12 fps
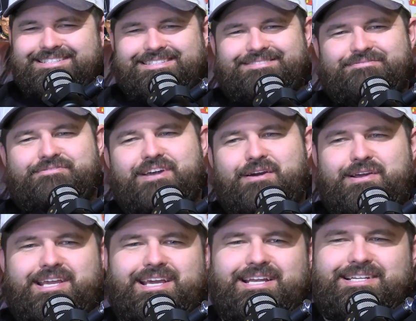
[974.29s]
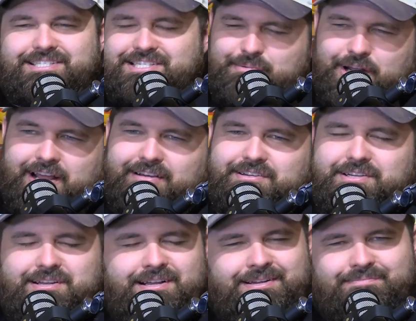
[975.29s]
Very keen. She might
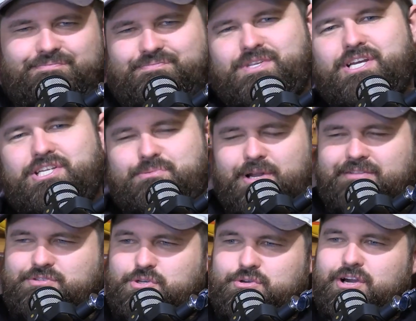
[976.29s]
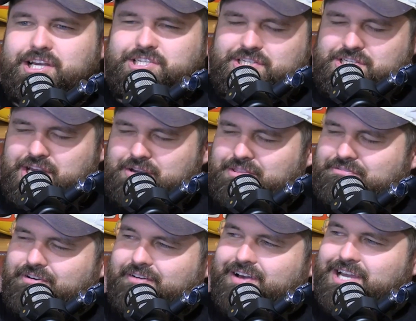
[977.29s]
have two guys sharing the
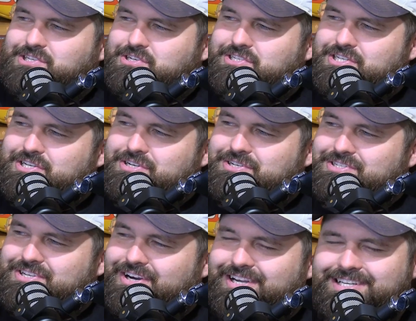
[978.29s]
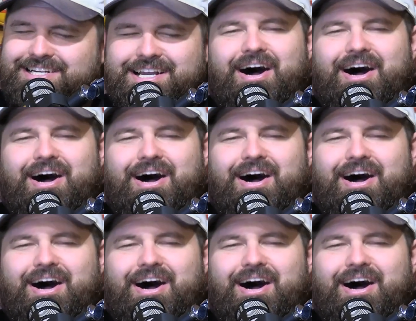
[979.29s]
5'8" jersey in her side.